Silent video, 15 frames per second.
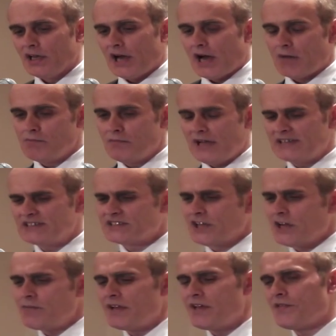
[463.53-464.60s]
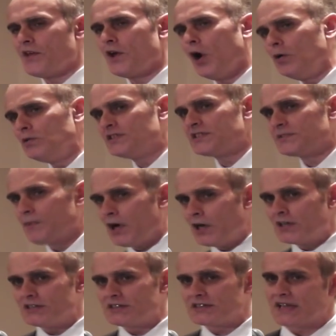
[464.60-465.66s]
Um, and so many of the older
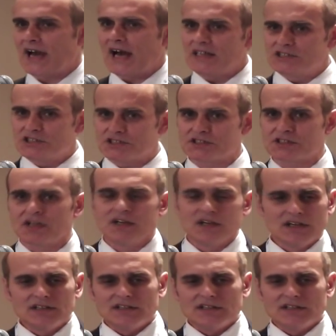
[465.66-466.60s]
smokers can't just,